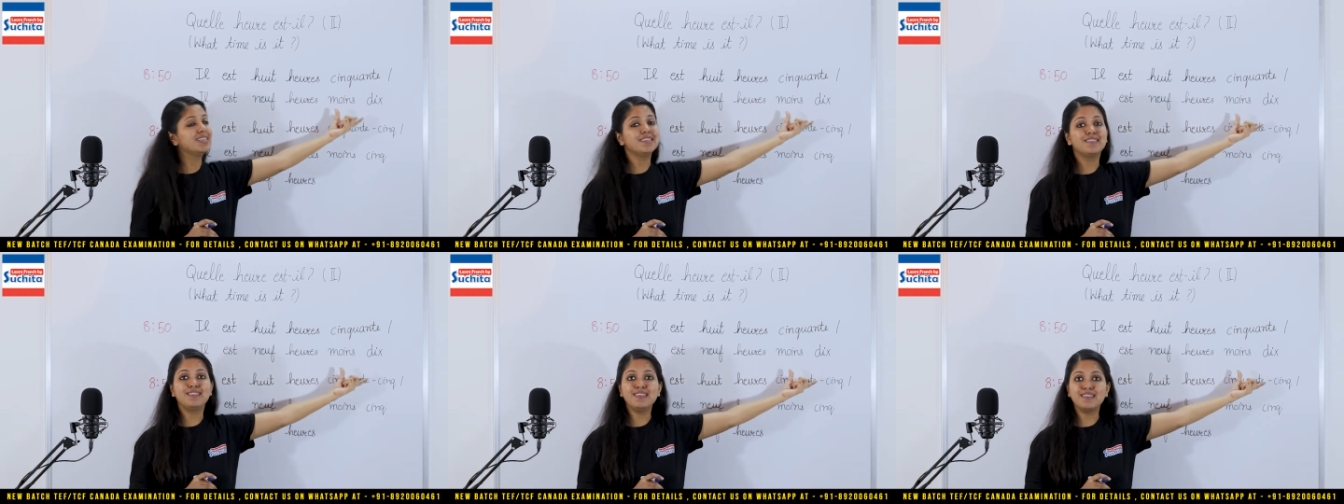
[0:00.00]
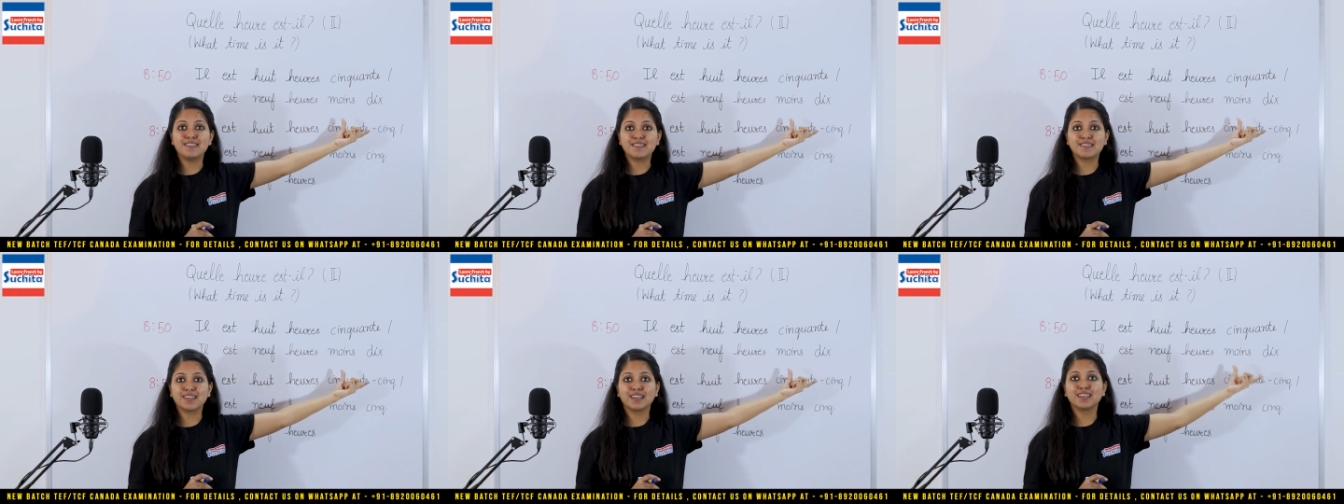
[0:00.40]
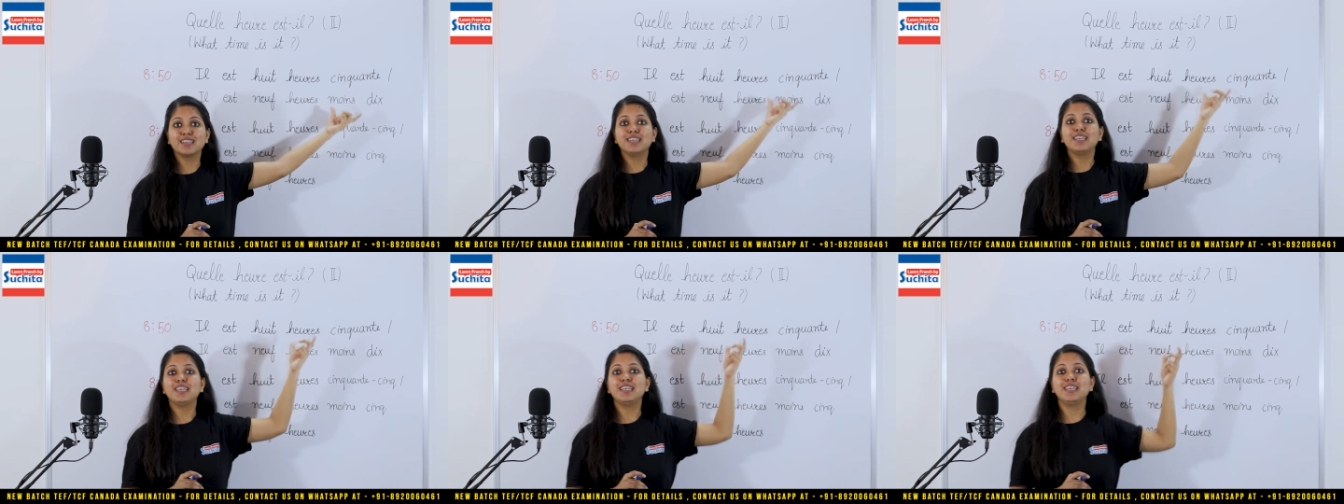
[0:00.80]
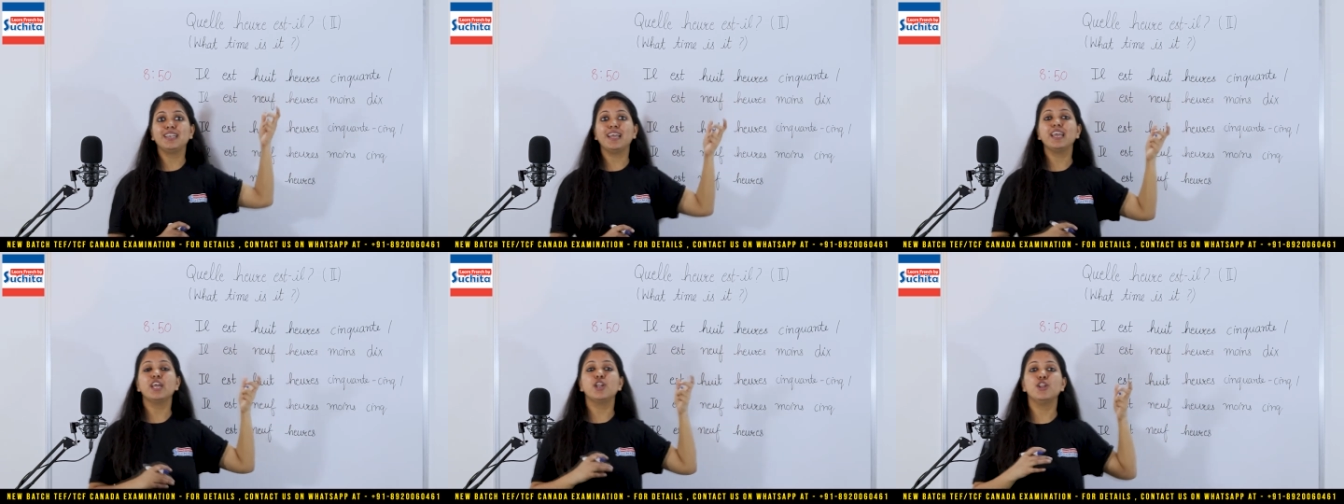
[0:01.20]
10.
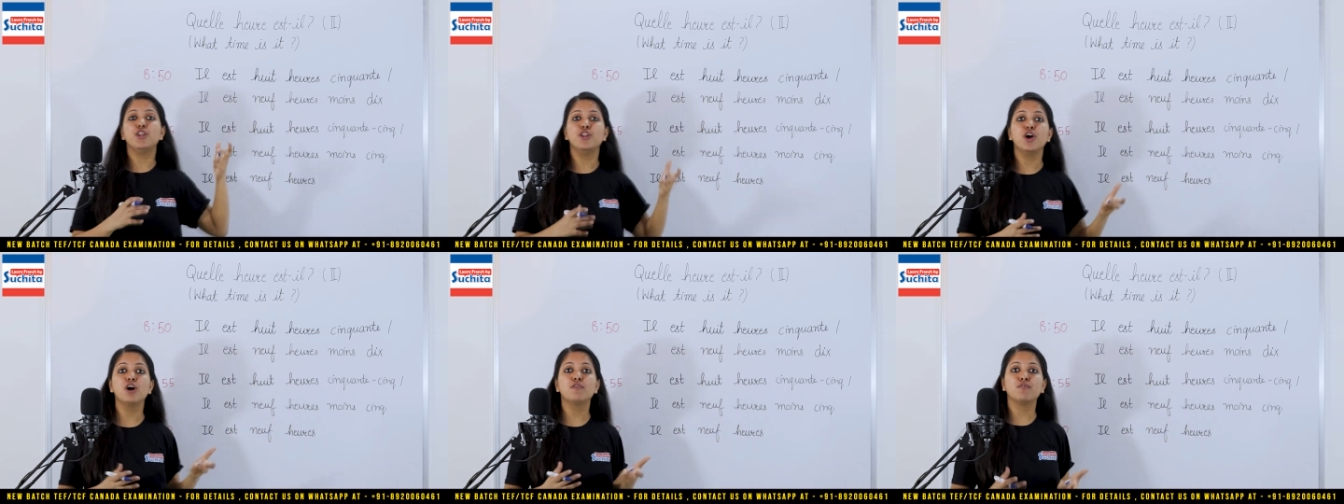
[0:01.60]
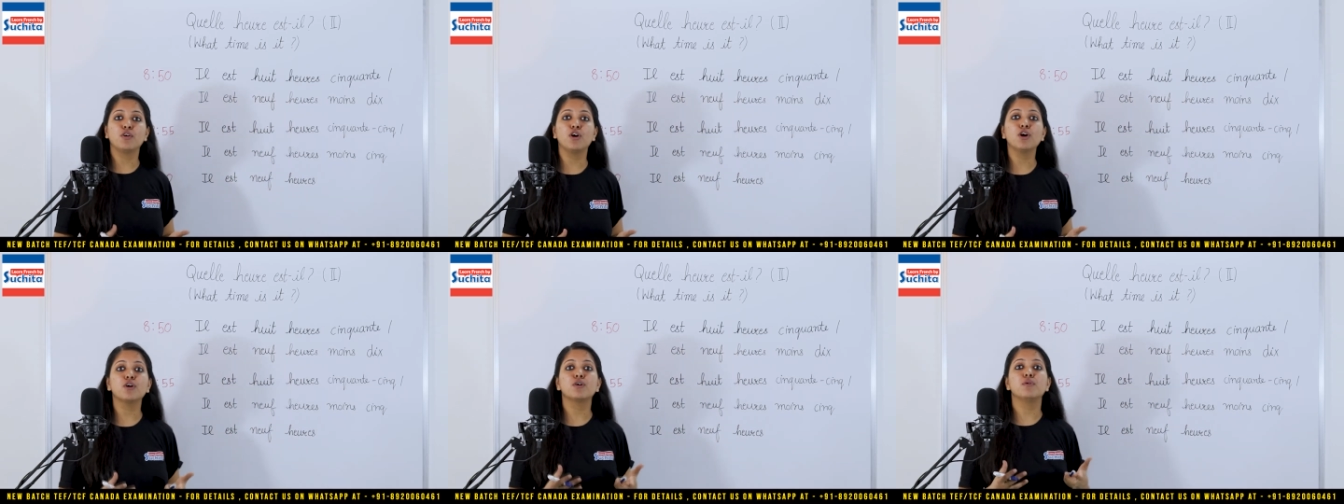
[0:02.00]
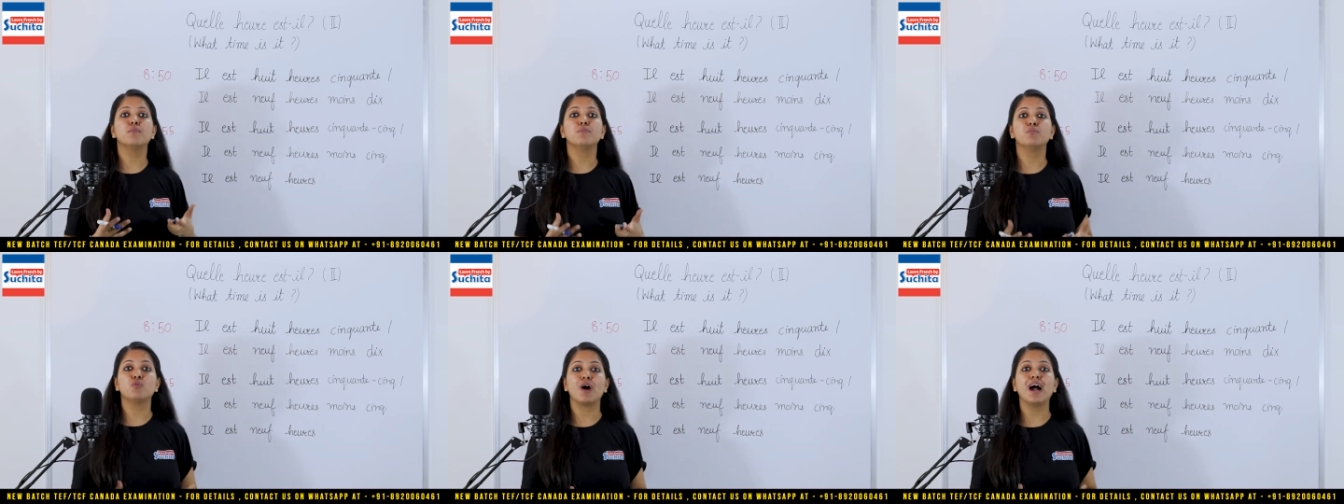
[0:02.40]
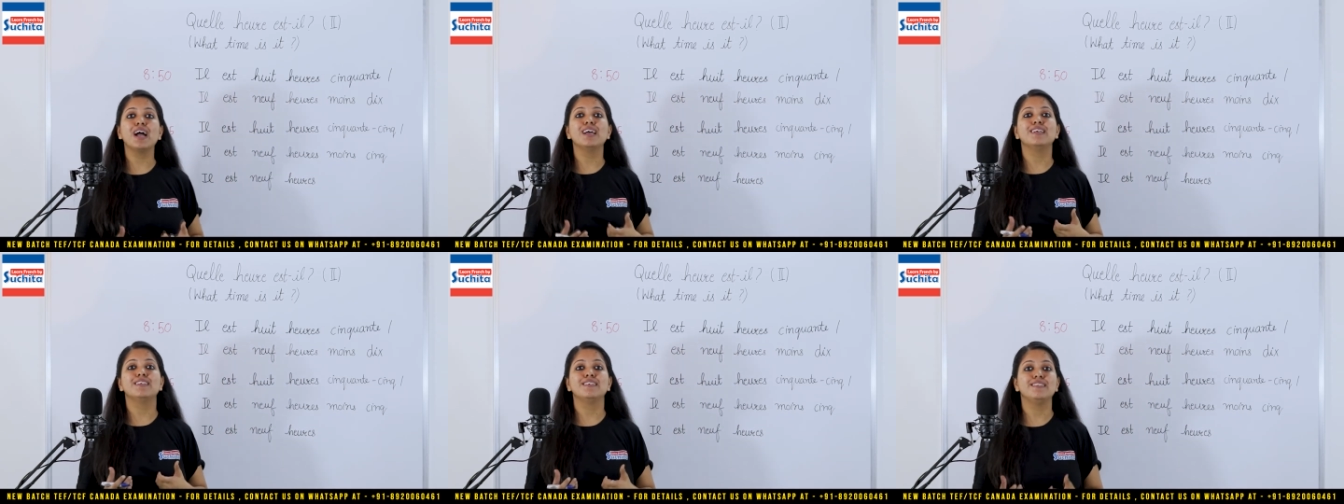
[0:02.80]
Il est 9h
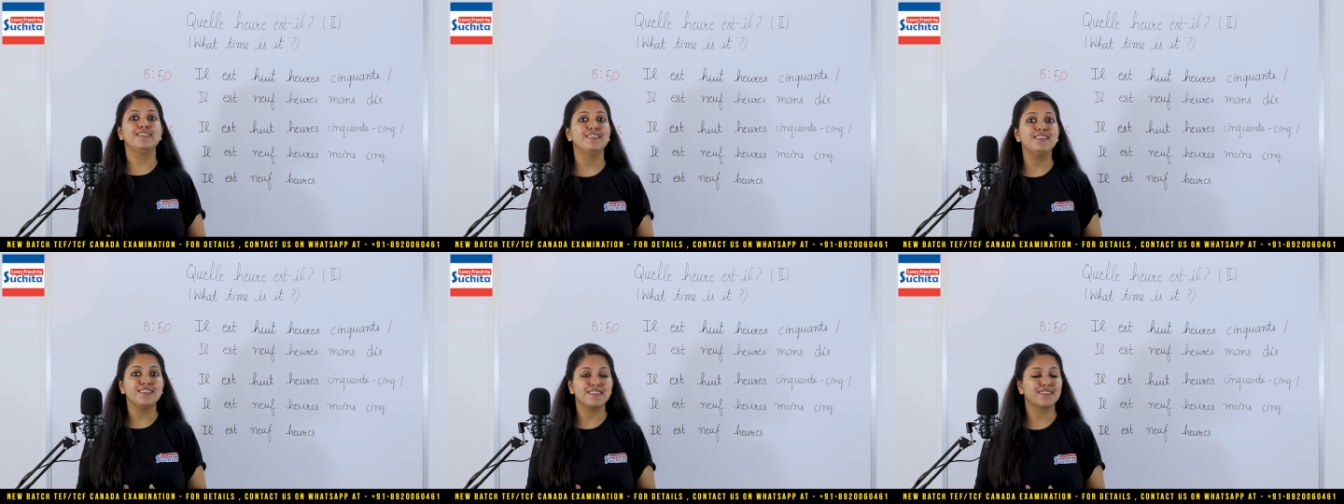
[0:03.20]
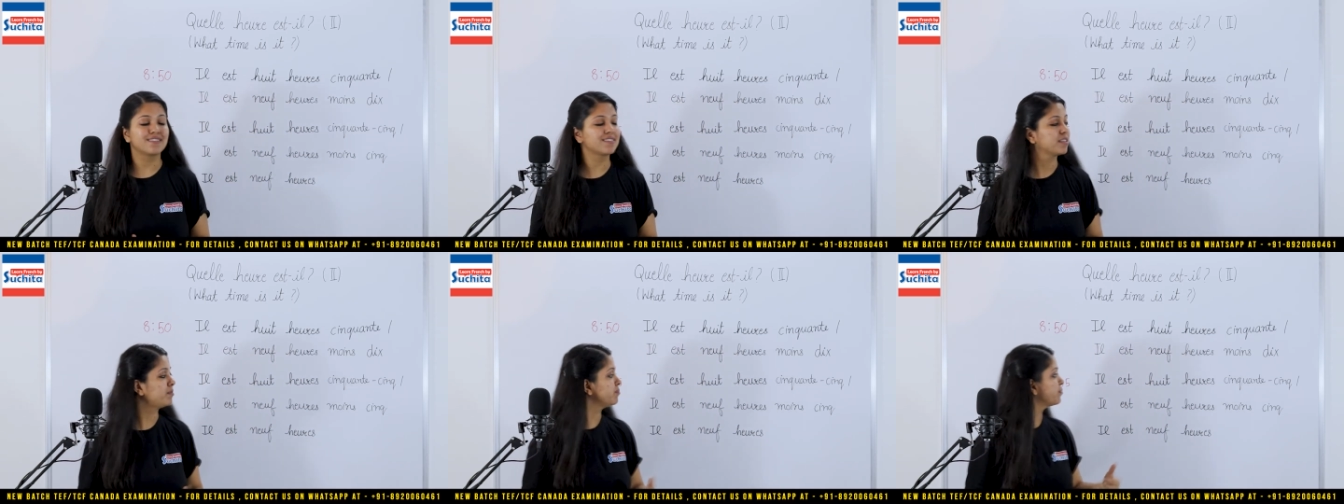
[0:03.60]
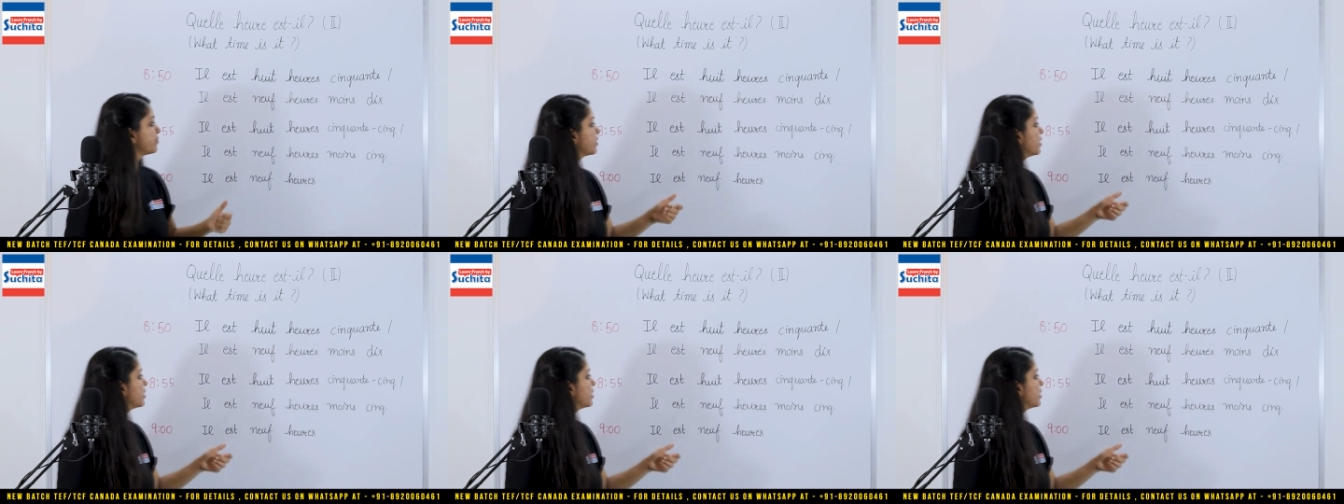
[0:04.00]
moins 10.